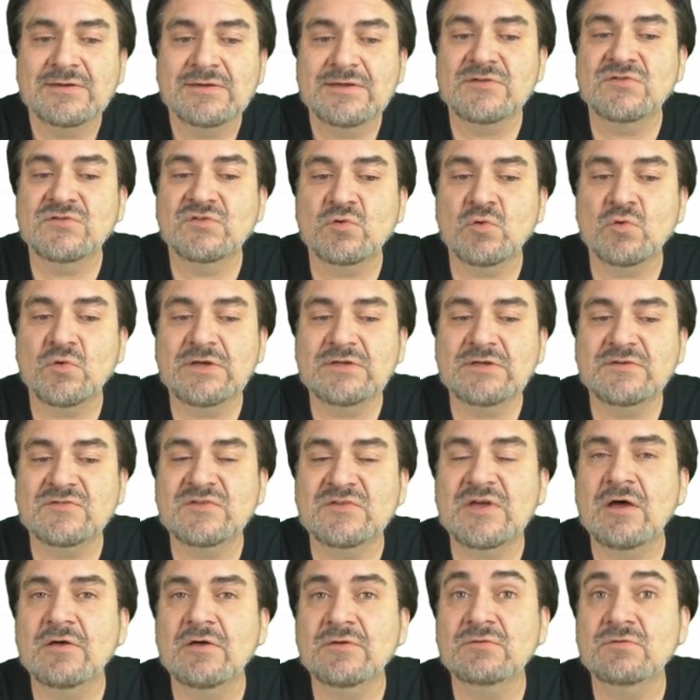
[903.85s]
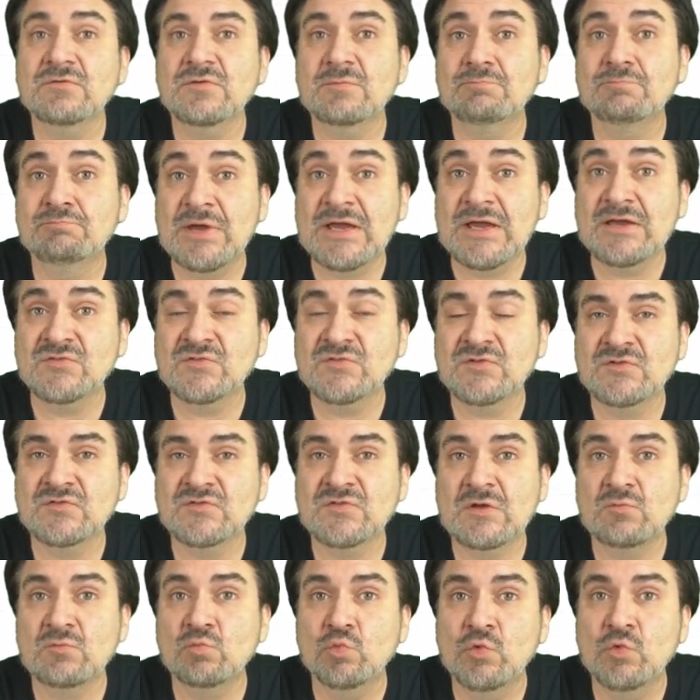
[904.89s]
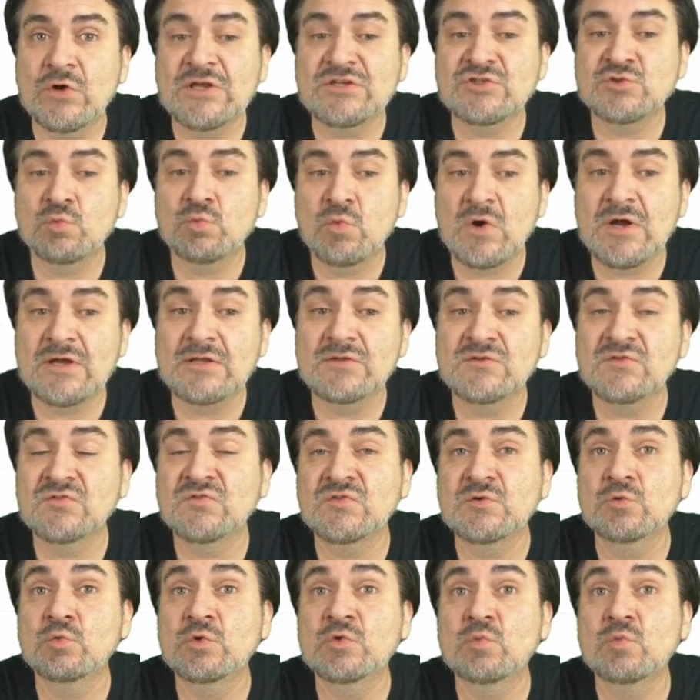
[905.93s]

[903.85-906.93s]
it's going to tell you the basics on which ones you